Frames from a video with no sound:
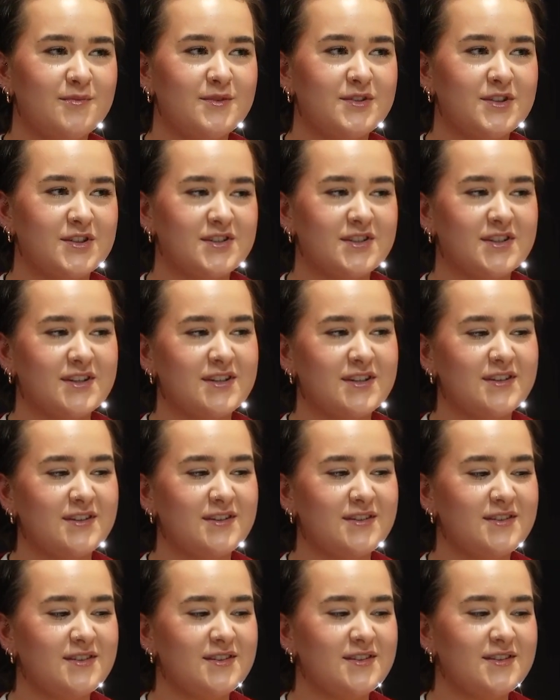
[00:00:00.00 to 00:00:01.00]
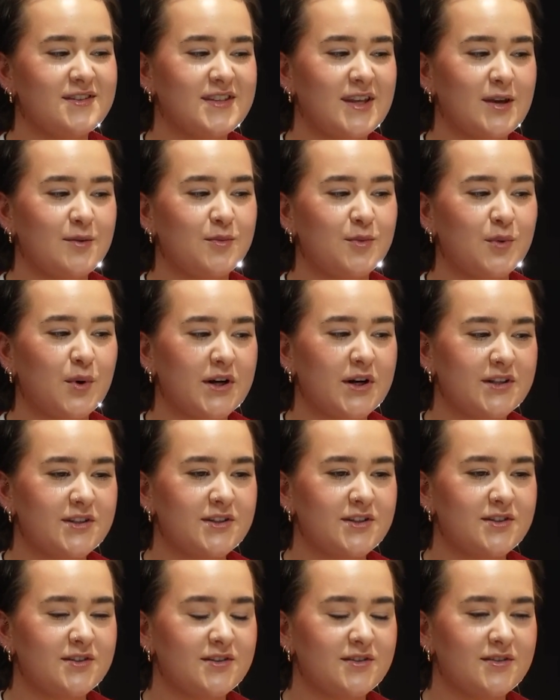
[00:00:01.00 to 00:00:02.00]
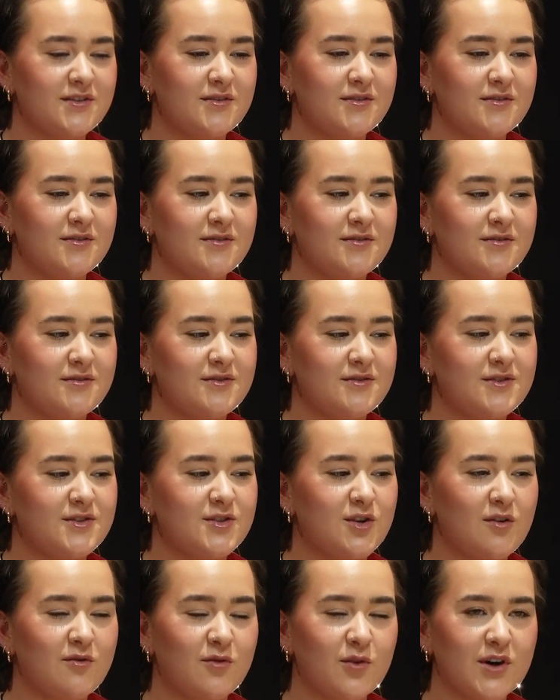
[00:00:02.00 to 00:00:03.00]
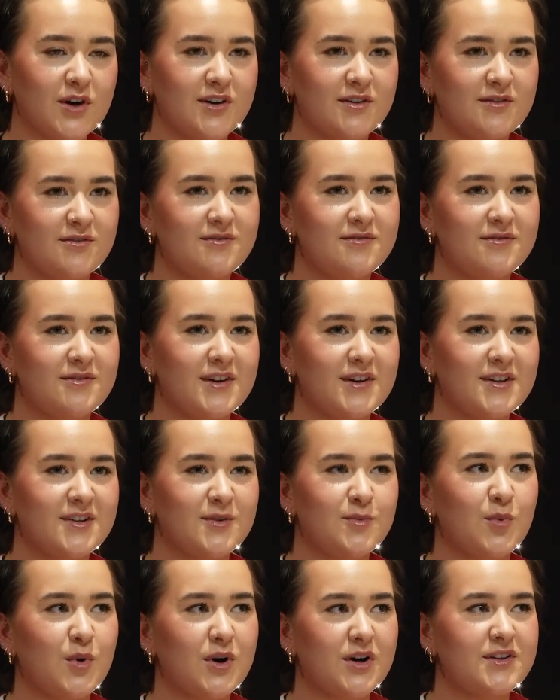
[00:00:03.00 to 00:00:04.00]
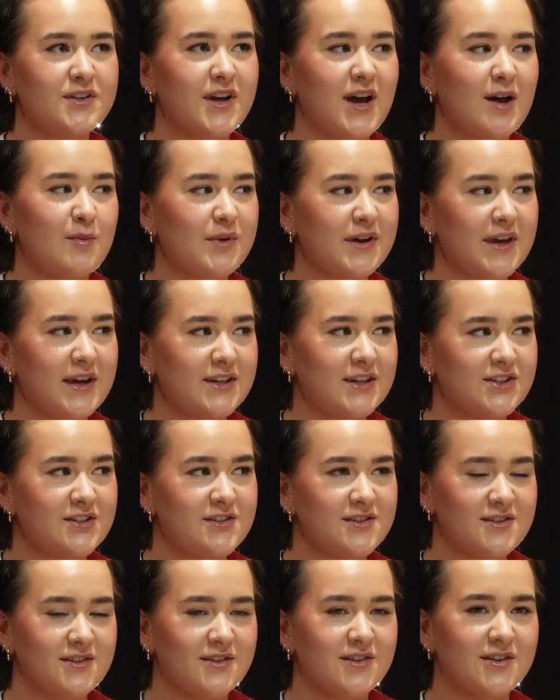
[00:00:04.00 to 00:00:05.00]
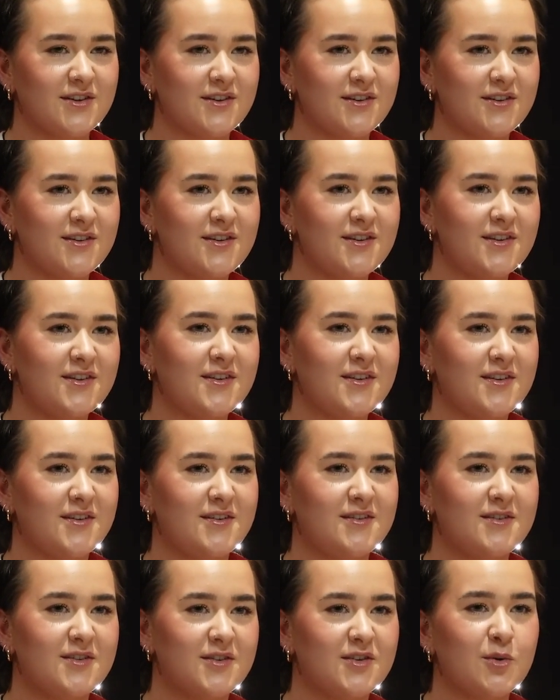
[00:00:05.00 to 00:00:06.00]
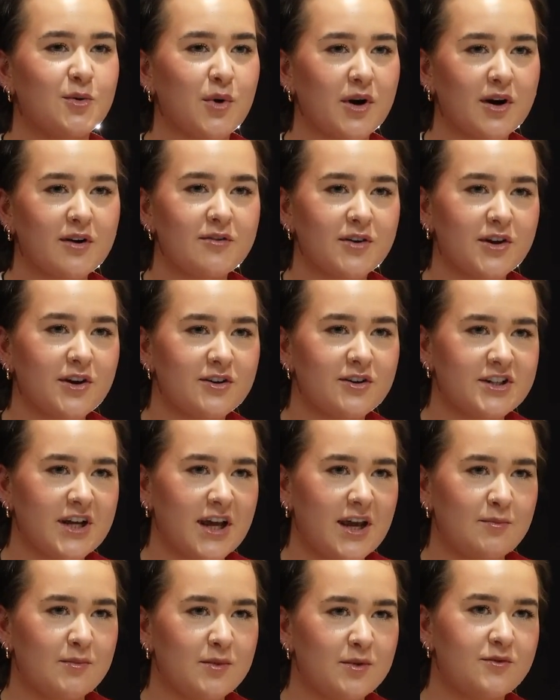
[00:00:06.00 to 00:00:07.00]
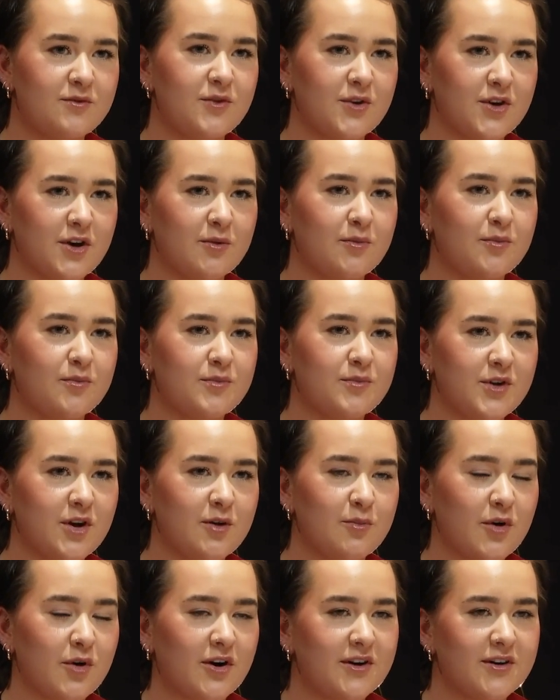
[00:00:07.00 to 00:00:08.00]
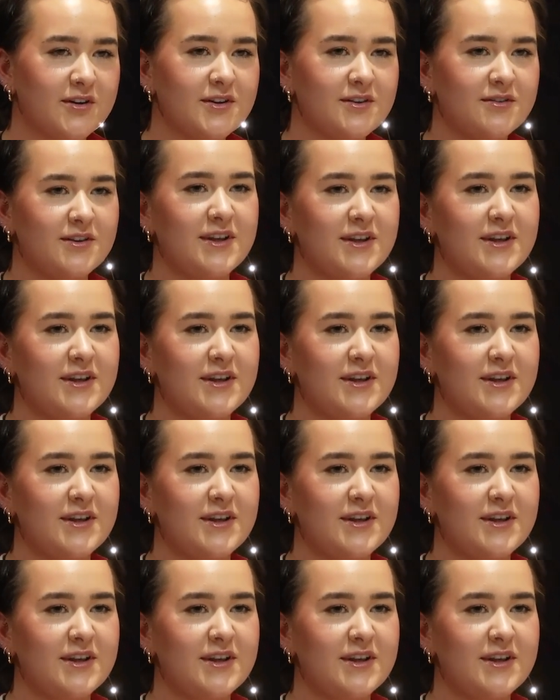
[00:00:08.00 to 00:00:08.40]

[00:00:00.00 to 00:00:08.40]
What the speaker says: to see what software and what applications are going to work for your team and for your product, really.